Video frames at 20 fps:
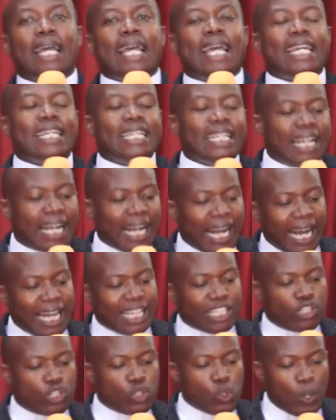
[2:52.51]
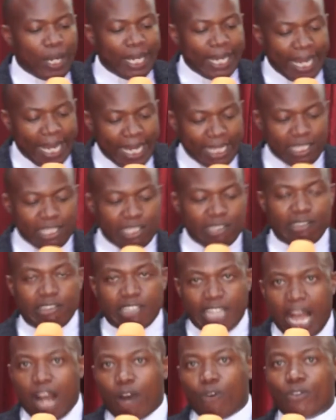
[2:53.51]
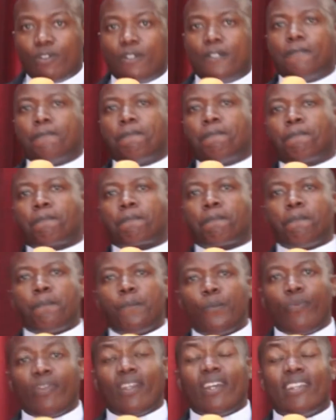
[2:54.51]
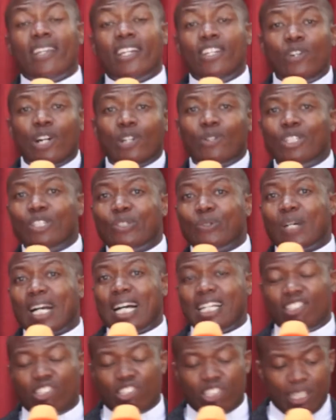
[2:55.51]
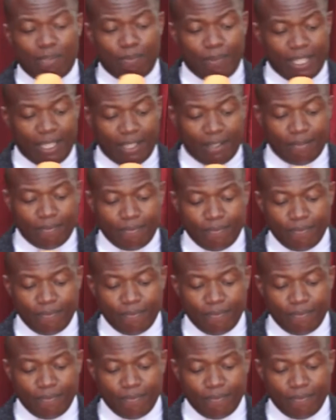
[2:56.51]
and cast your net down. Then you are going to catch something.